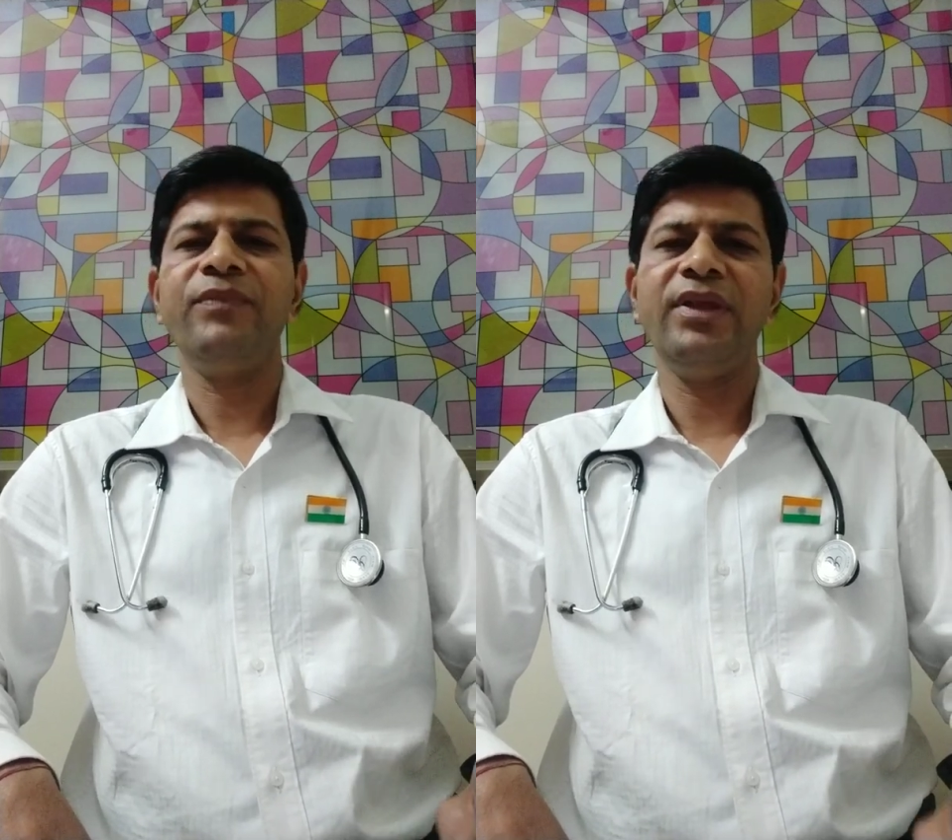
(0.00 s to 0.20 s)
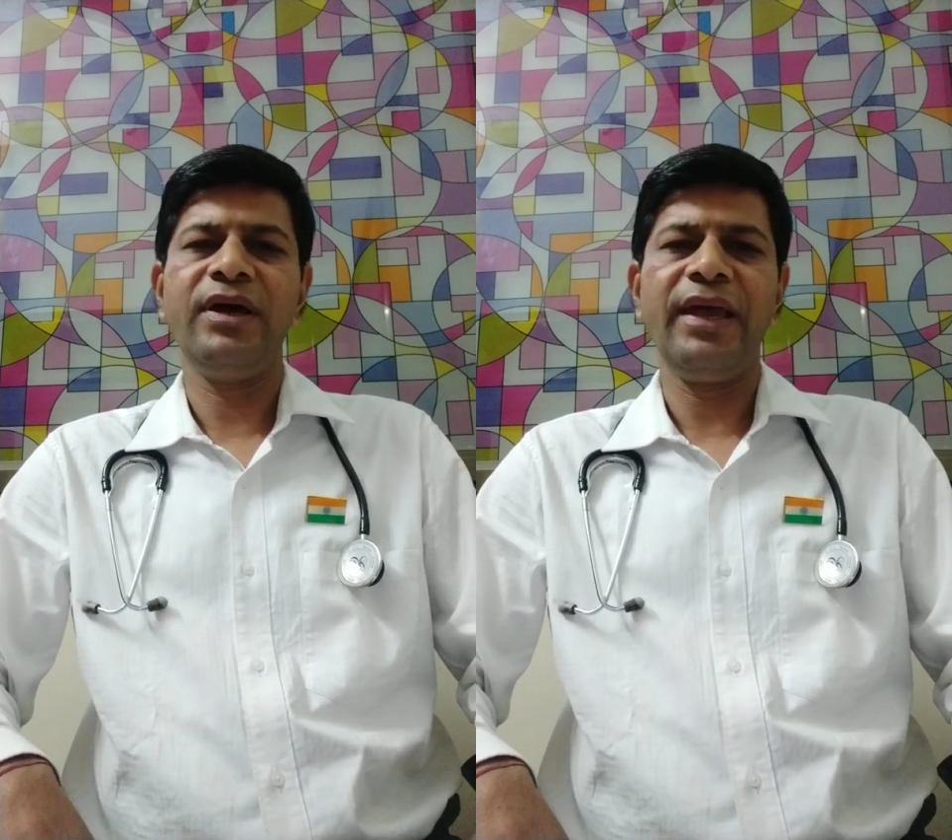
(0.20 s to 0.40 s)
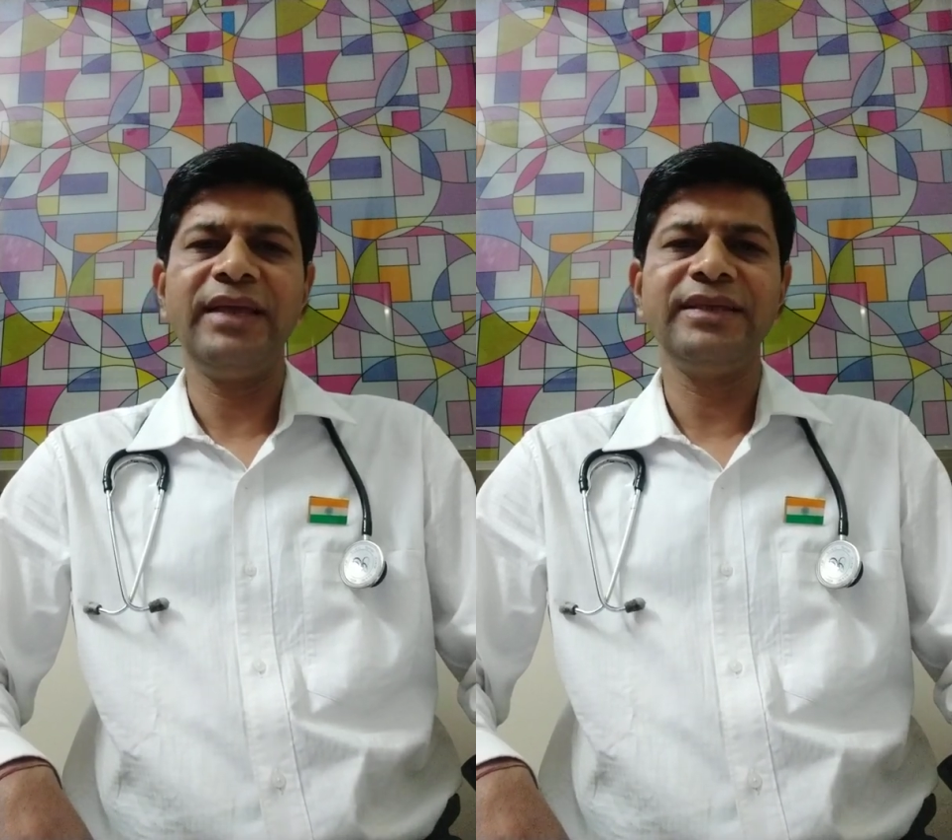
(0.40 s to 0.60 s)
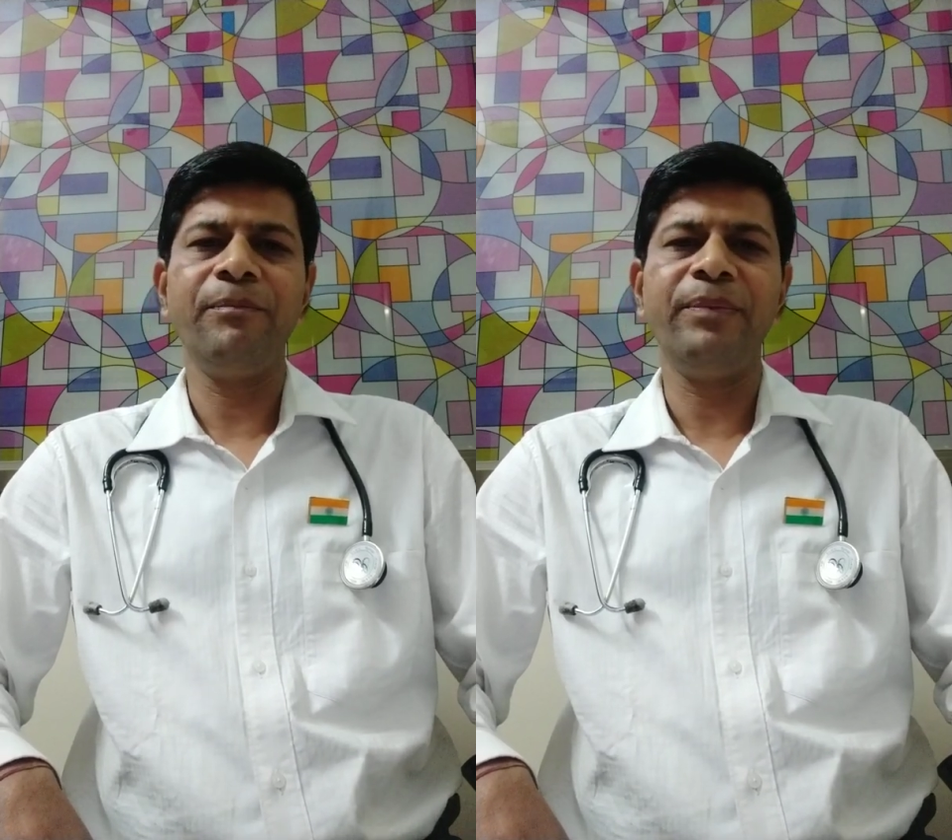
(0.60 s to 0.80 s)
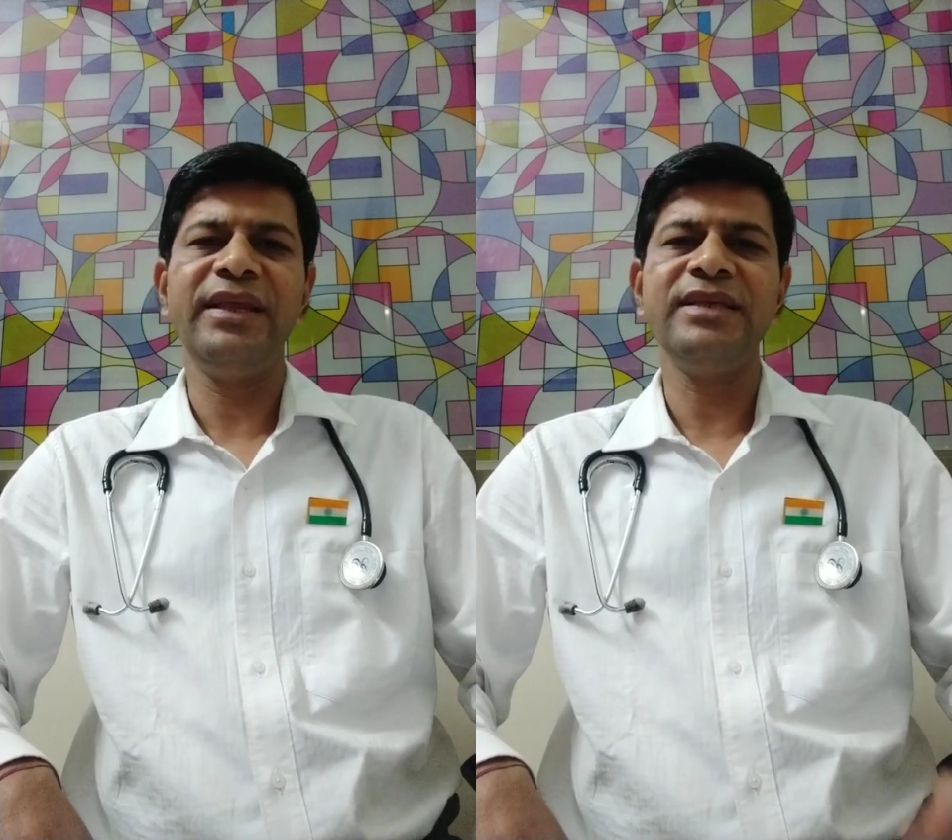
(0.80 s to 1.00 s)
the
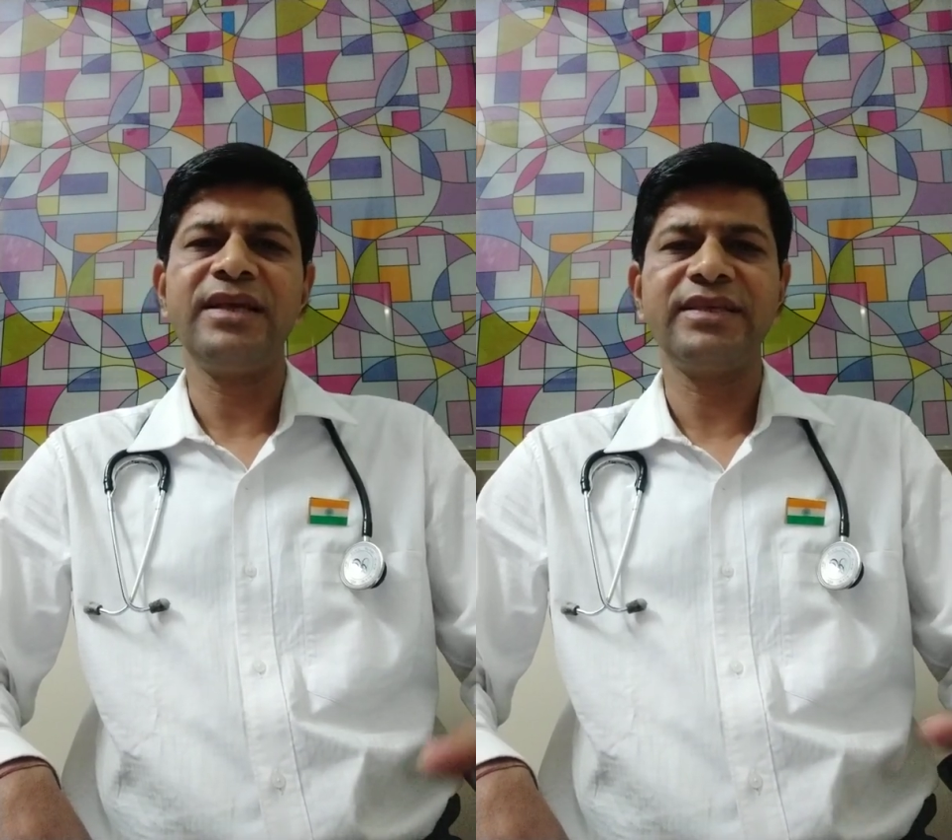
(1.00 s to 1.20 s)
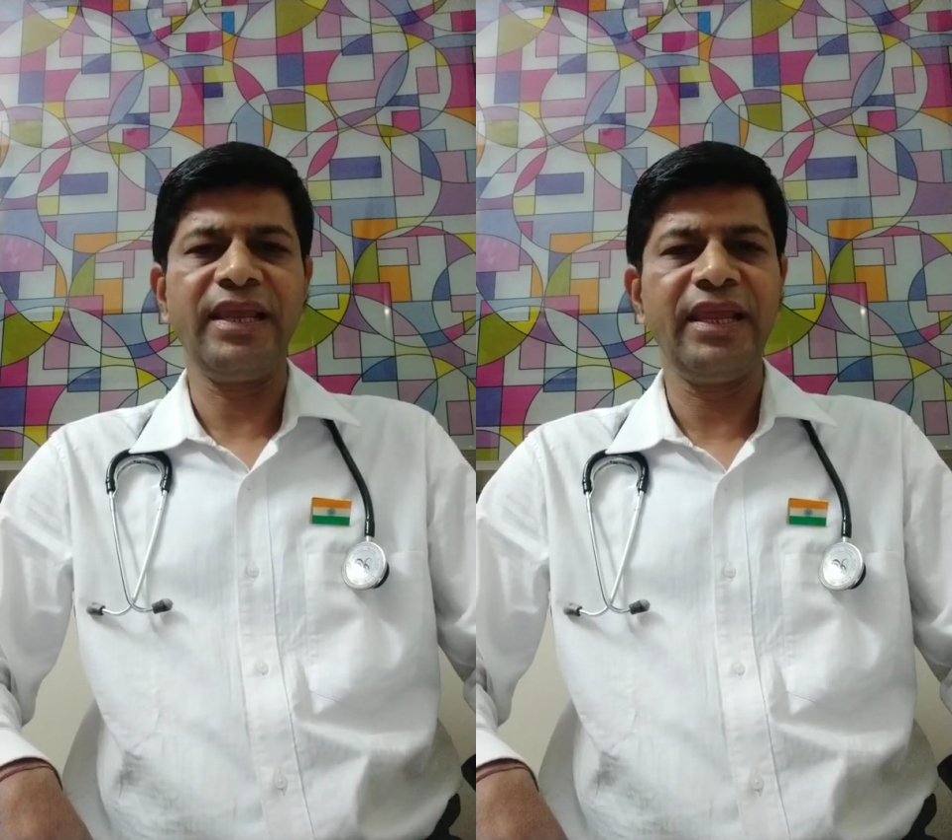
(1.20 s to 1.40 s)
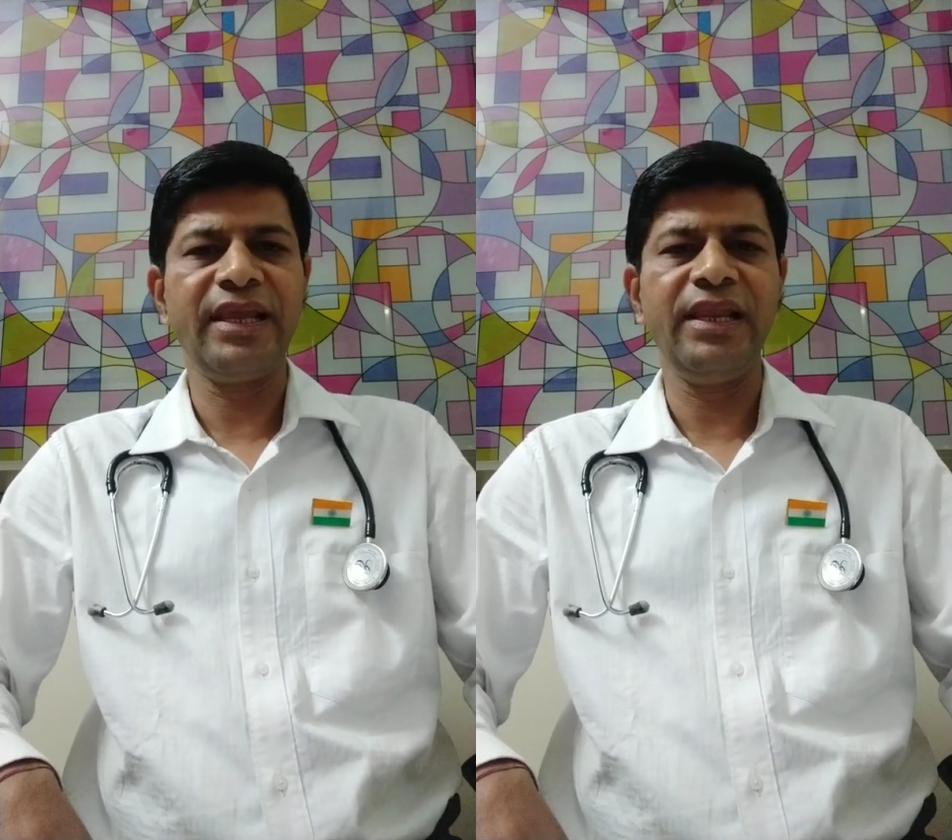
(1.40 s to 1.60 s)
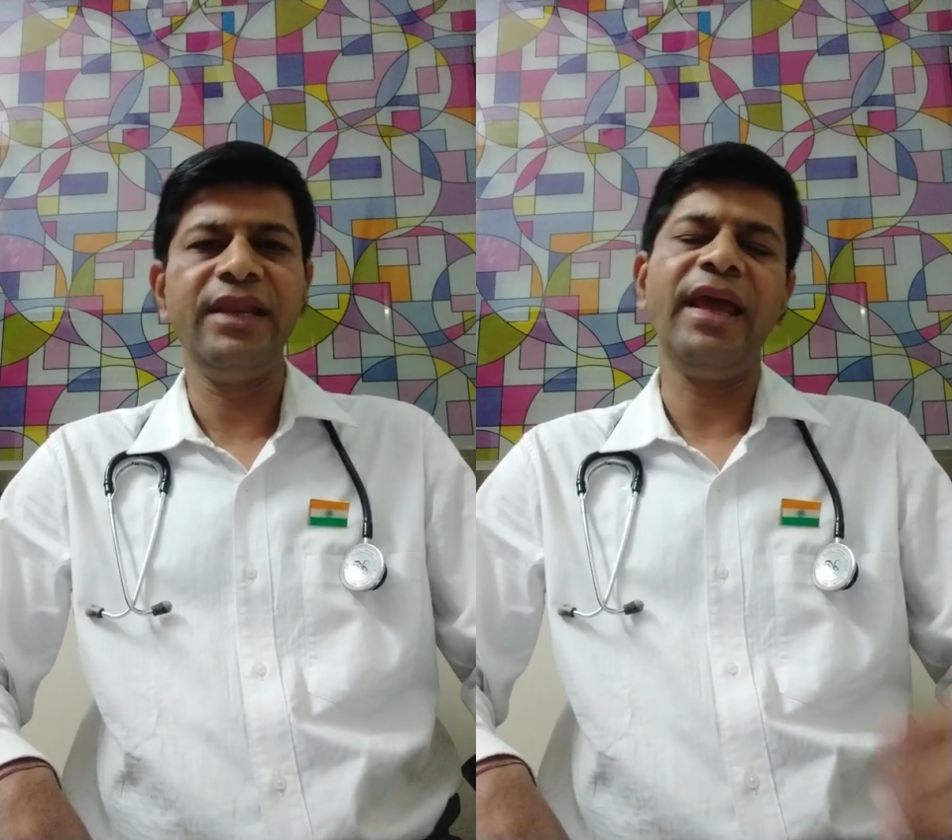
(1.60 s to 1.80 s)
example is selegiline